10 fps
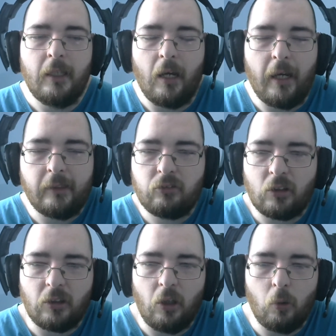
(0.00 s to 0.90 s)
It looks
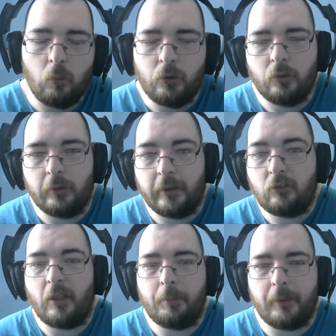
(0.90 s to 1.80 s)
like a whole new. It
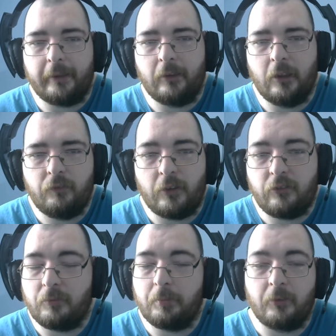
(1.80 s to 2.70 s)
looks like Planet Earth, I
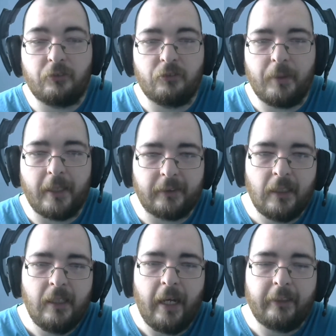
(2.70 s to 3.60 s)
suspect.
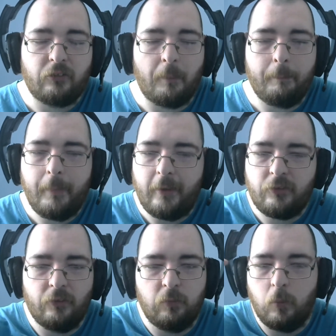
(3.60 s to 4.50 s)
And there's a
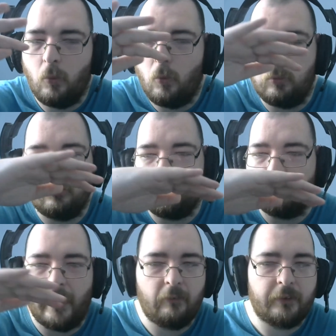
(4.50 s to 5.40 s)
massive wall
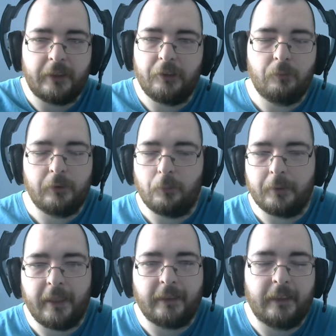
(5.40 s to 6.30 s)
surrounding you, and you're
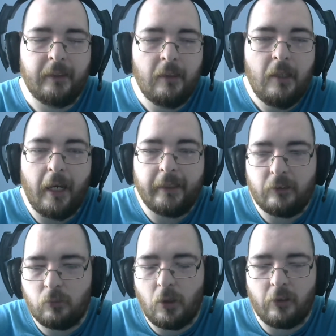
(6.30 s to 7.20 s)
protected. And
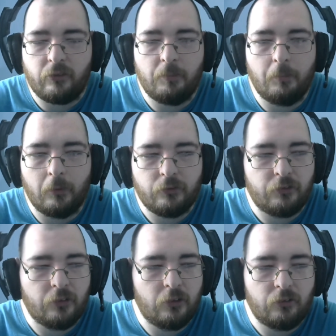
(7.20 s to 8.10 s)
there's all kinds of
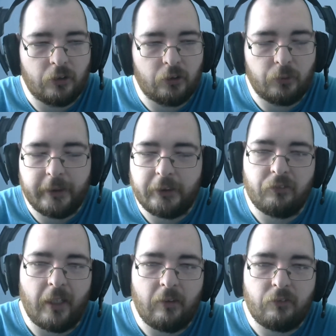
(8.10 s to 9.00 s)
monsters and
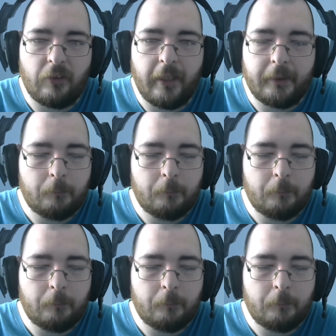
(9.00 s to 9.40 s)
creatures outside.